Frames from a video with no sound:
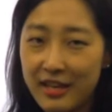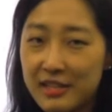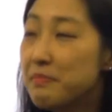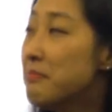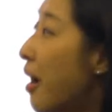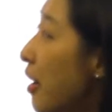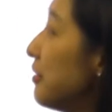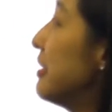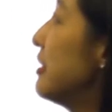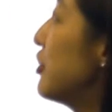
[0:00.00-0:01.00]

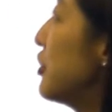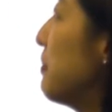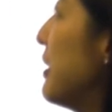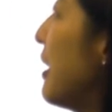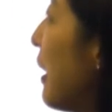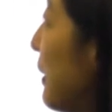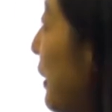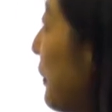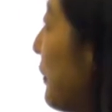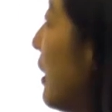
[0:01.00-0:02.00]
demolished the
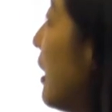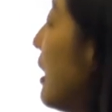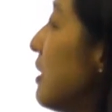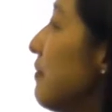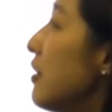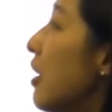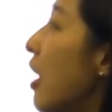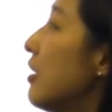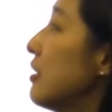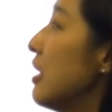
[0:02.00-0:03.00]
piano and even
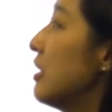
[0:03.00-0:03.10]
cut